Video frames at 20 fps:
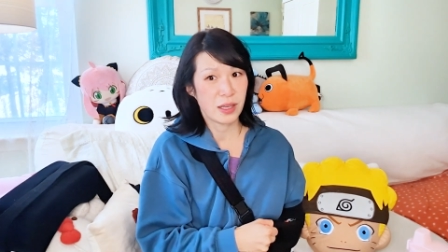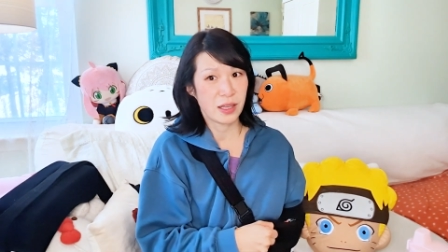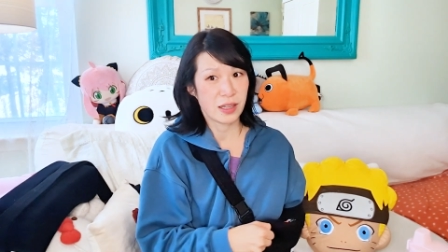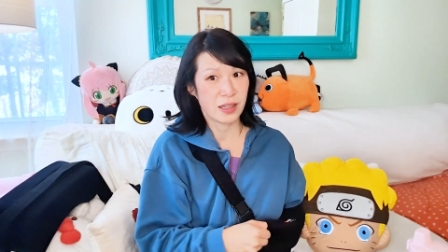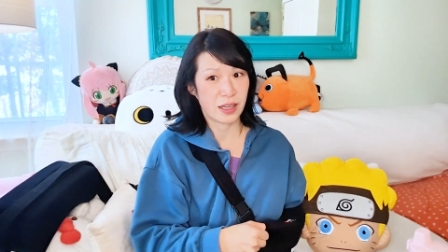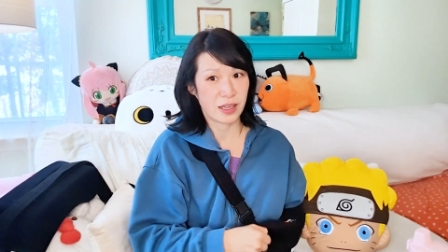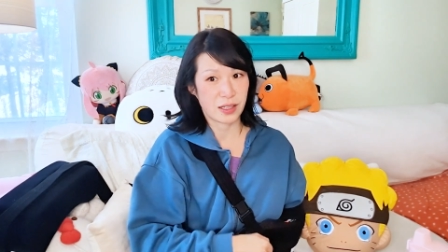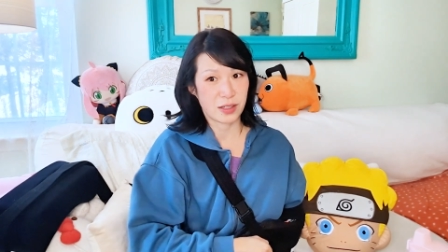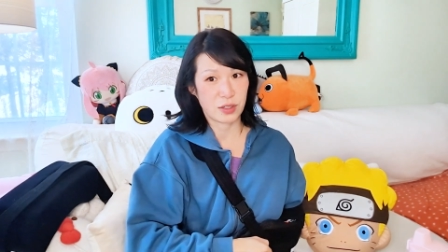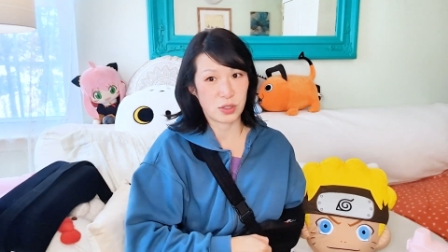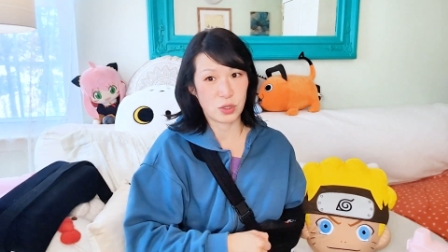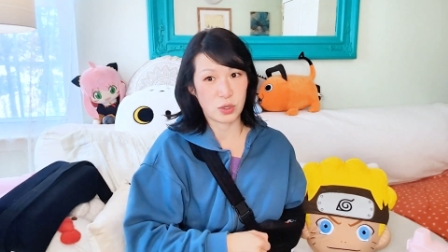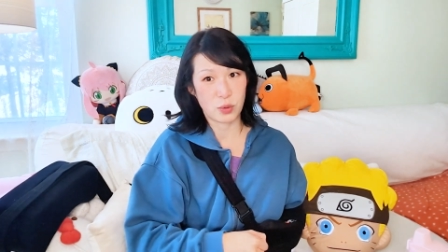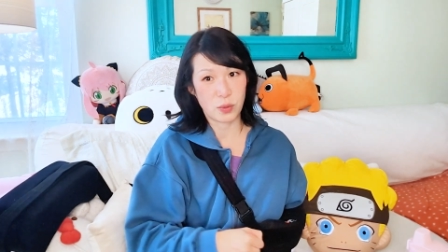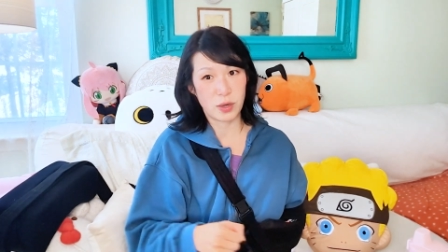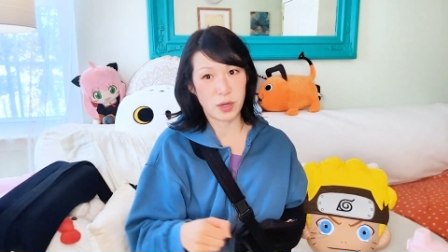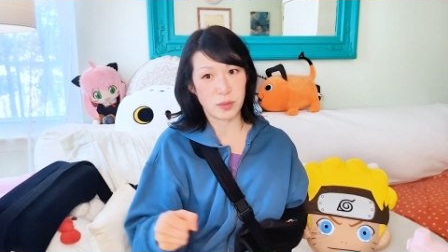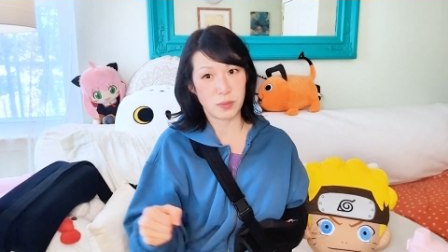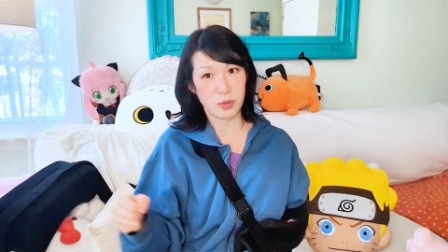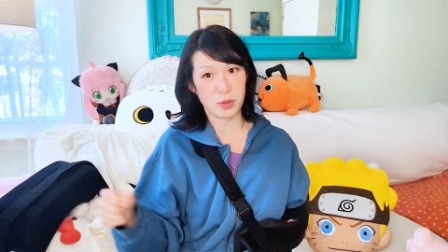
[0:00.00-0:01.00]
Like, you don't
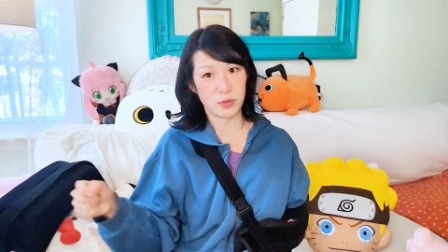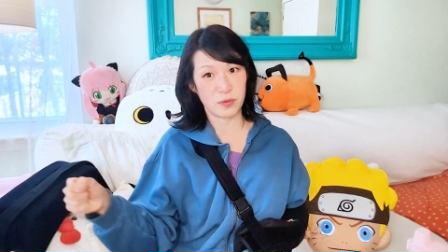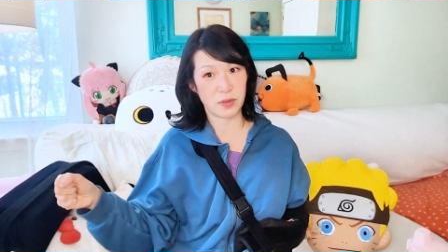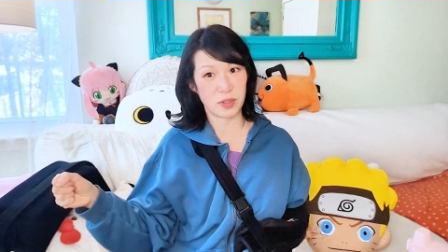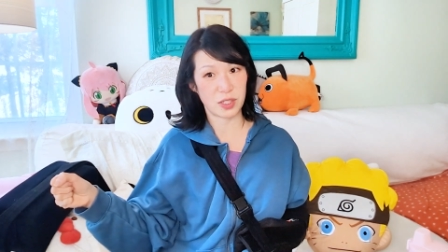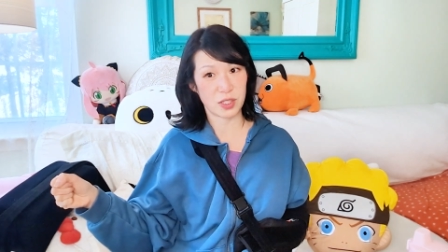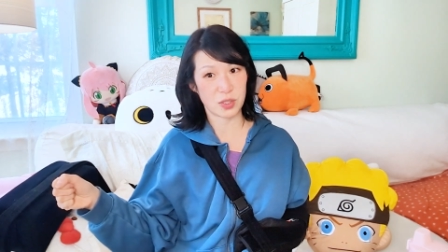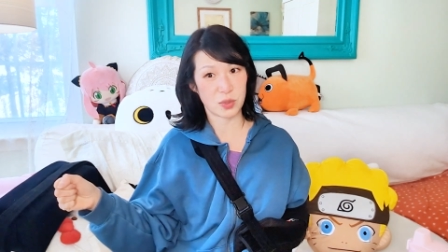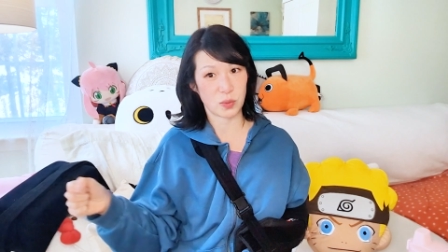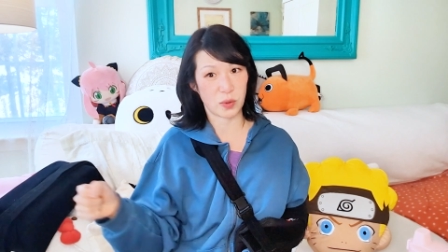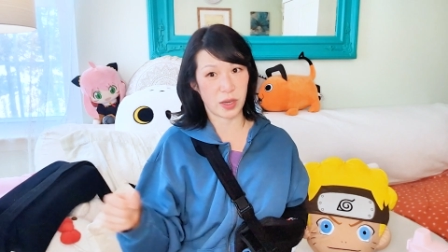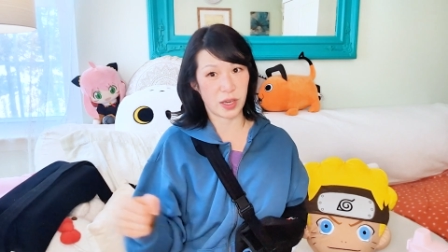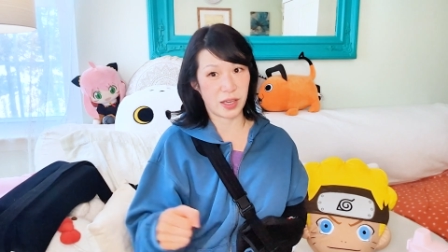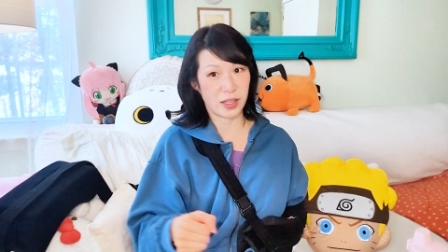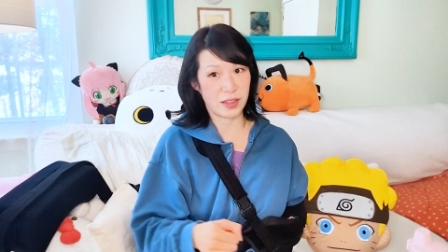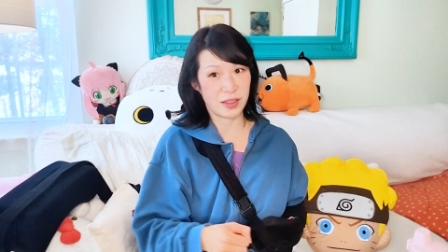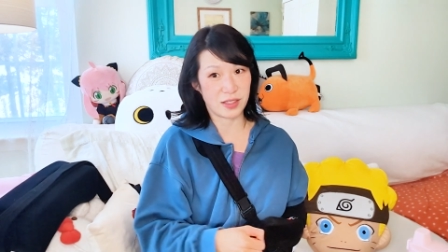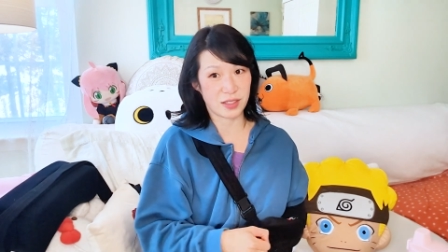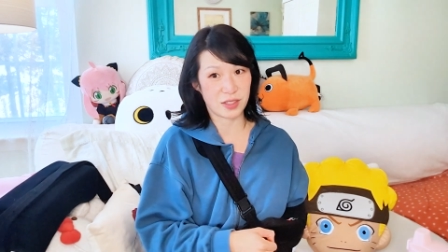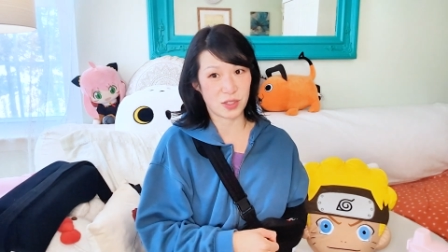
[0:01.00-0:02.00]
want to move this
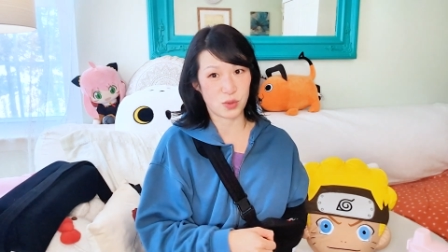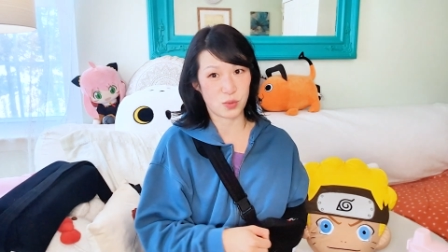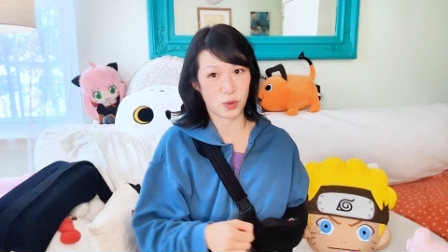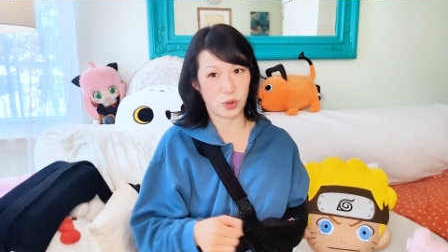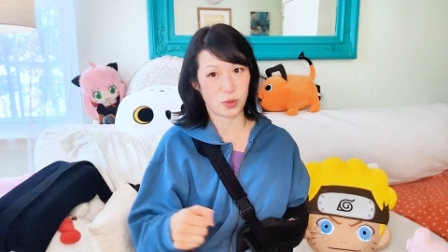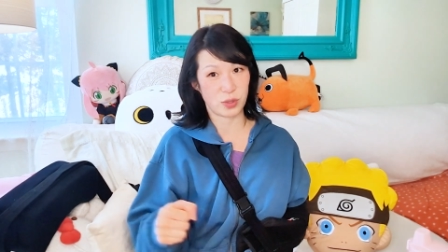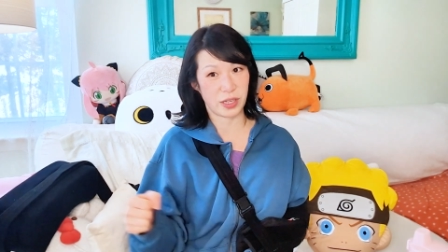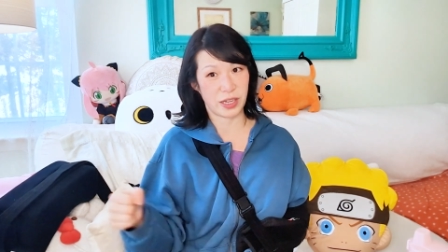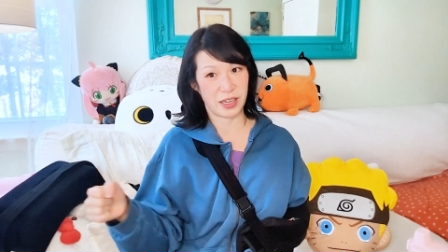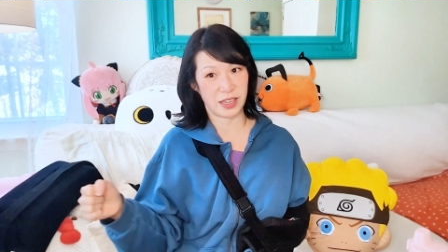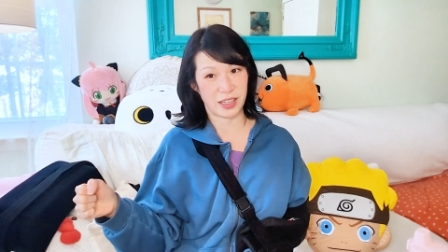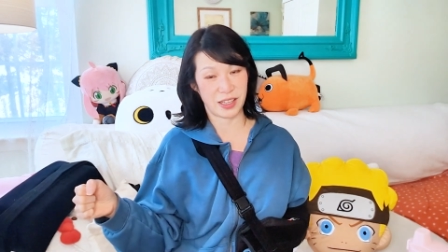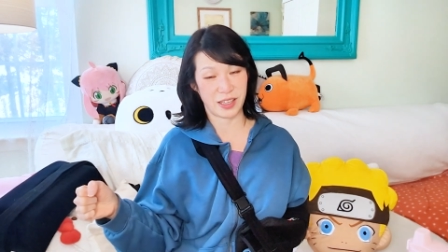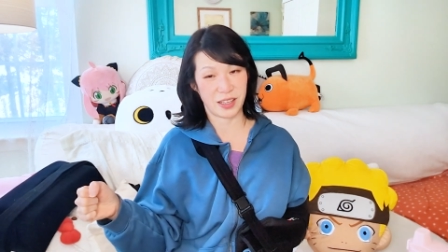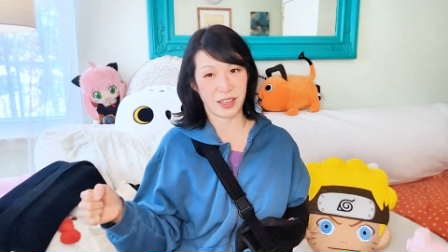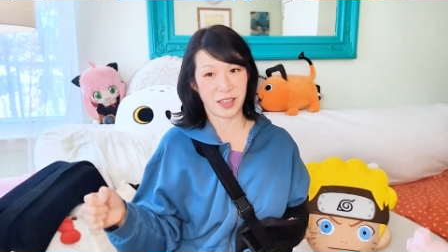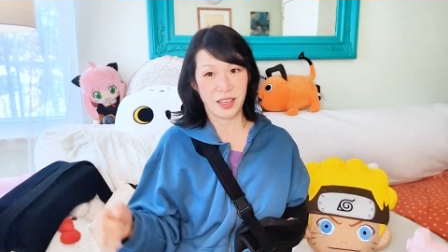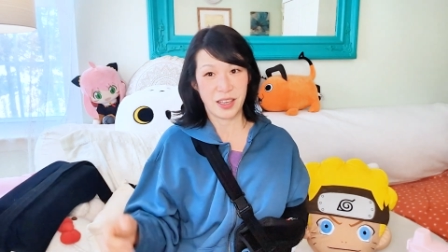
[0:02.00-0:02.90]
way, this is rotating,